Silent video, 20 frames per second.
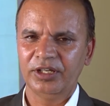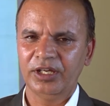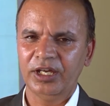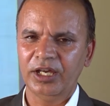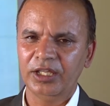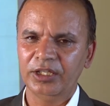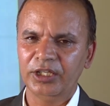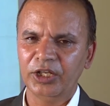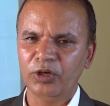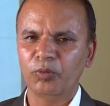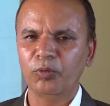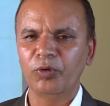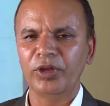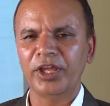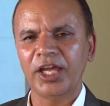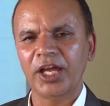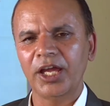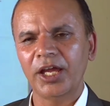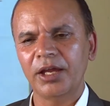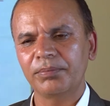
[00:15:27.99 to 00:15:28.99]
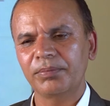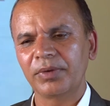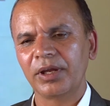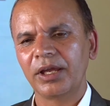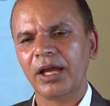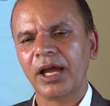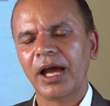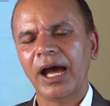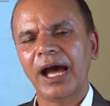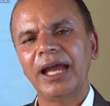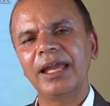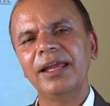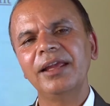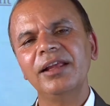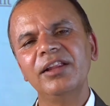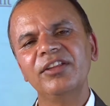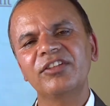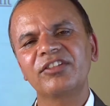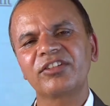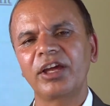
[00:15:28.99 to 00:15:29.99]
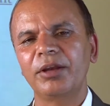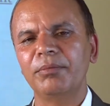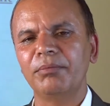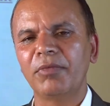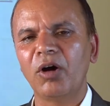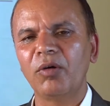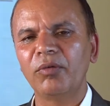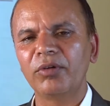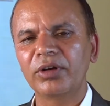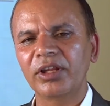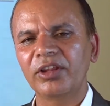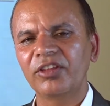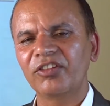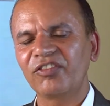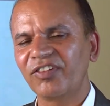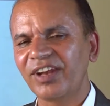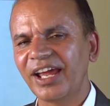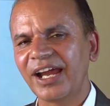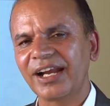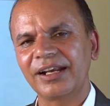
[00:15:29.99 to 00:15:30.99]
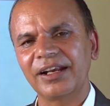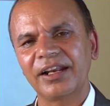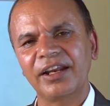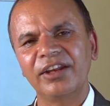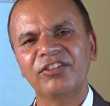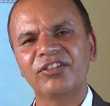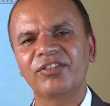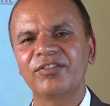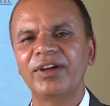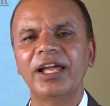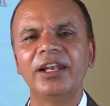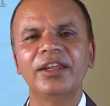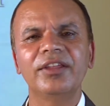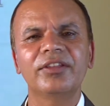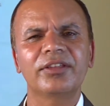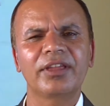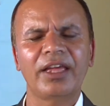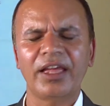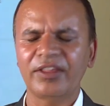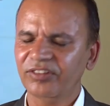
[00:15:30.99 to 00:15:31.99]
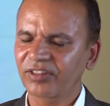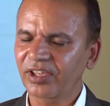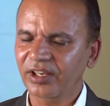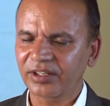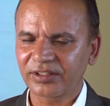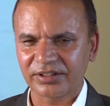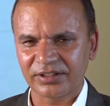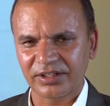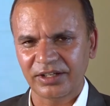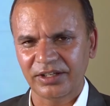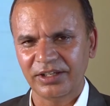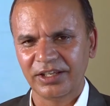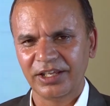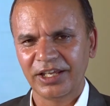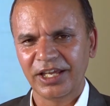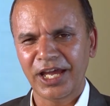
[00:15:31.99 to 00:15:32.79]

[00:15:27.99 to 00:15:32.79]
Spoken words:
and then we have hills and mountains, flatlands, valleys, etc.